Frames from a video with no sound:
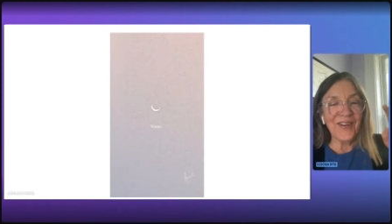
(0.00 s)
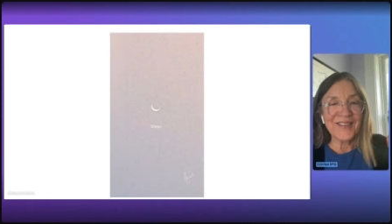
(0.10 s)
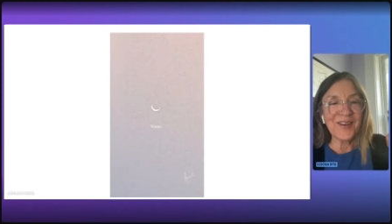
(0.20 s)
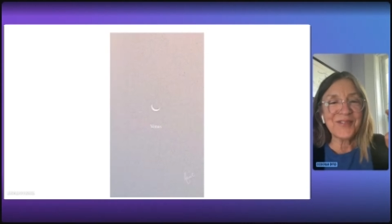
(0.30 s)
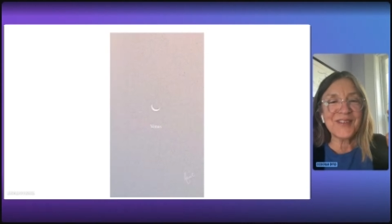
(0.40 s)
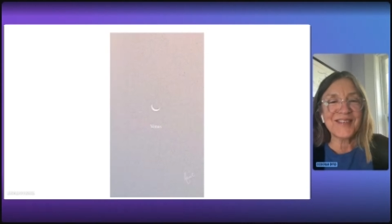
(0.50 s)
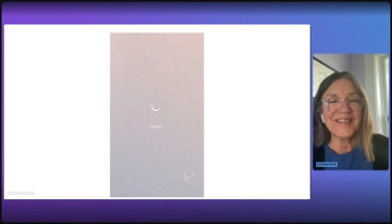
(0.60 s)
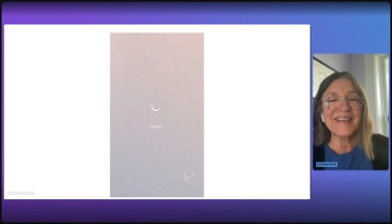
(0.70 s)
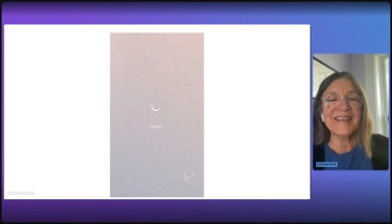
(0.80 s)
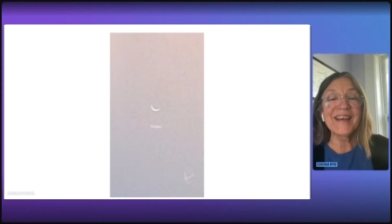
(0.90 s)
tough to
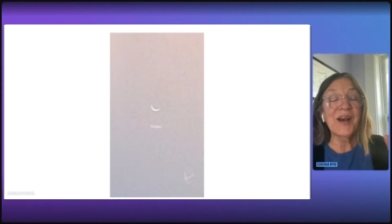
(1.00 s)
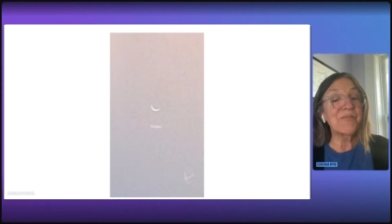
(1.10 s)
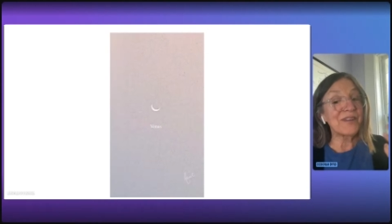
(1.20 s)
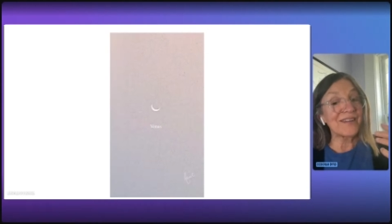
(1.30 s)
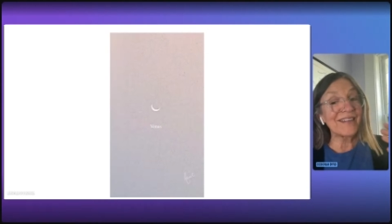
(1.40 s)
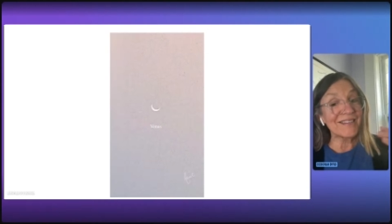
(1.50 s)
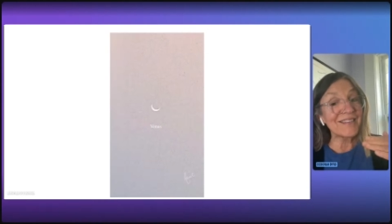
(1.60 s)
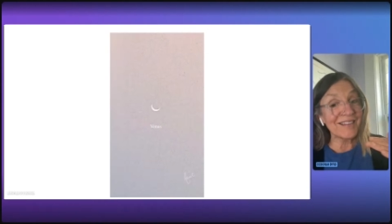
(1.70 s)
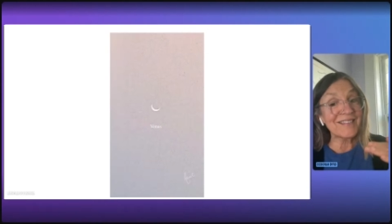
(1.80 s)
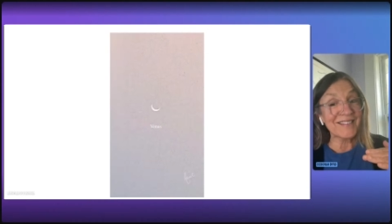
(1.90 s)
see, but it's
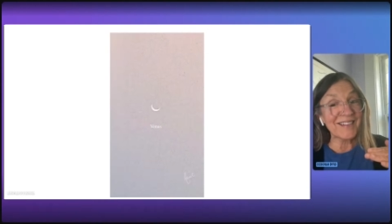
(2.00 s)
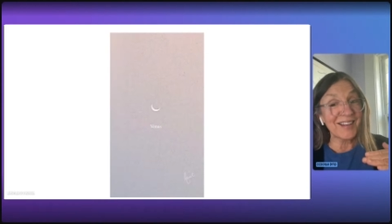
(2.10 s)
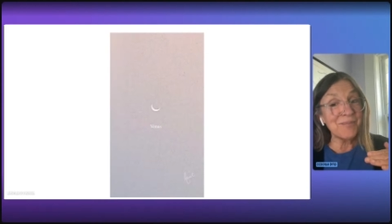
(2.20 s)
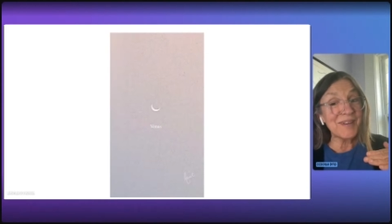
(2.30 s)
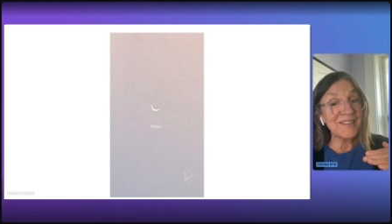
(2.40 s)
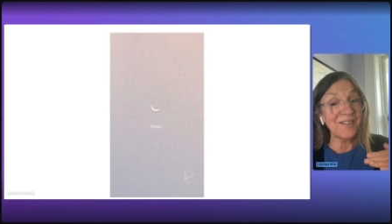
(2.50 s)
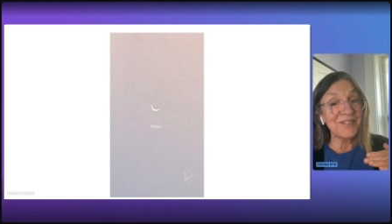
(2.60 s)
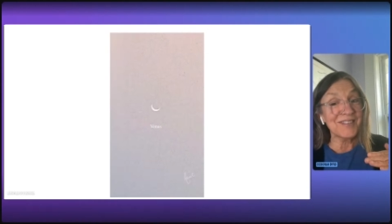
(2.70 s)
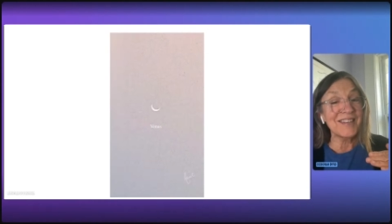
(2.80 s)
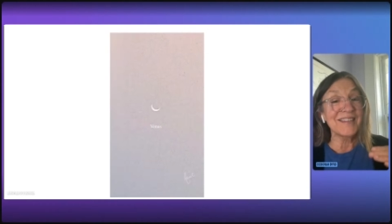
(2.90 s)
it's going to be tough to
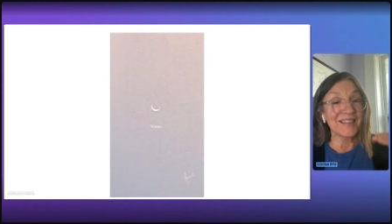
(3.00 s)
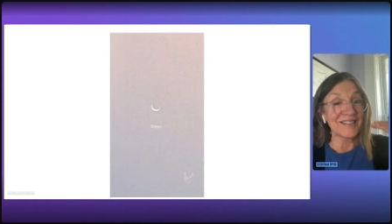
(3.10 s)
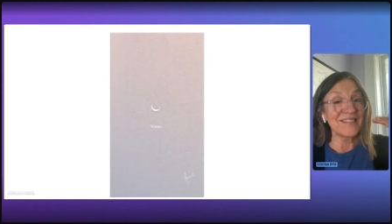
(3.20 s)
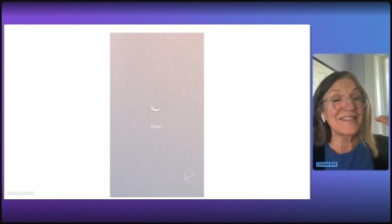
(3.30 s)
see this. This